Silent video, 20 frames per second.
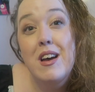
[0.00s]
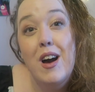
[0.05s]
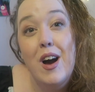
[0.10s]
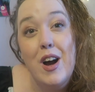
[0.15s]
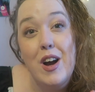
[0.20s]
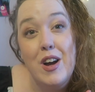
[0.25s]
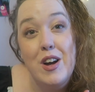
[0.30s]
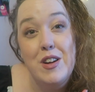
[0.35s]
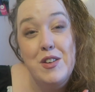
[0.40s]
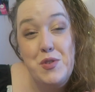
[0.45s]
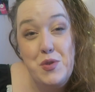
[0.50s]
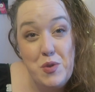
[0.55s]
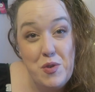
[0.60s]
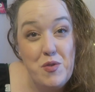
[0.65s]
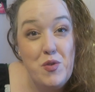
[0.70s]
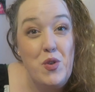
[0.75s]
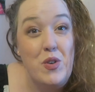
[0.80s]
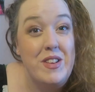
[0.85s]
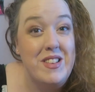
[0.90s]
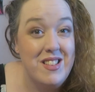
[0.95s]
I'm going to
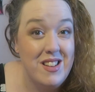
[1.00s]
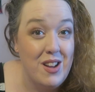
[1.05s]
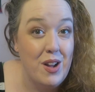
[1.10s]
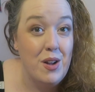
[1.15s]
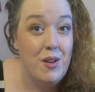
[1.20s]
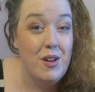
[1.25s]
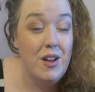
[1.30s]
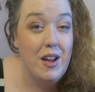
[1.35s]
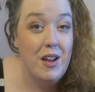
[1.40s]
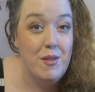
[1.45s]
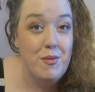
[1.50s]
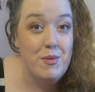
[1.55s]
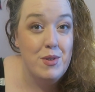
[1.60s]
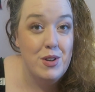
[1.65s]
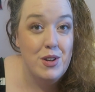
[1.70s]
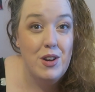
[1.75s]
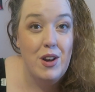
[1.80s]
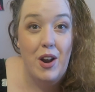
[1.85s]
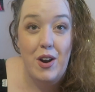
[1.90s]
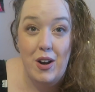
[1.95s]
avoid
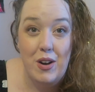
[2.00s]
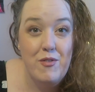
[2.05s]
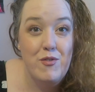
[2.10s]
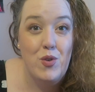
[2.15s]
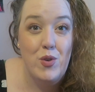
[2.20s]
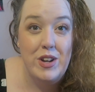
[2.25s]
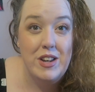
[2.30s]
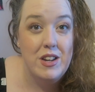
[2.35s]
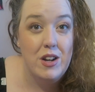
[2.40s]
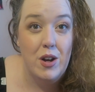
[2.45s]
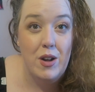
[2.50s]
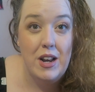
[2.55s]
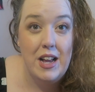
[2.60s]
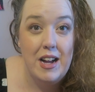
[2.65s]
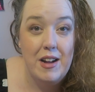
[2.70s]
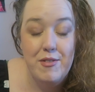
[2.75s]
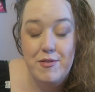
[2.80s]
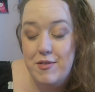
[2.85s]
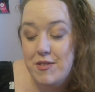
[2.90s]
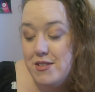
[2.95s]

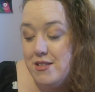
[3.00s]
Olaf.